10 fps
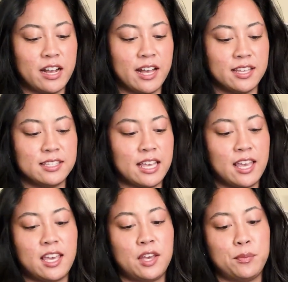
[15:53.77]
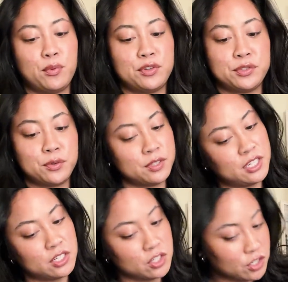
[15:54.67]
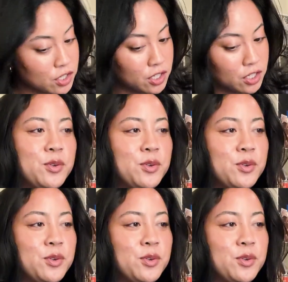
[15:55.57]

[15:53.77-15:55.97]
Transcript: as a preschool teacher.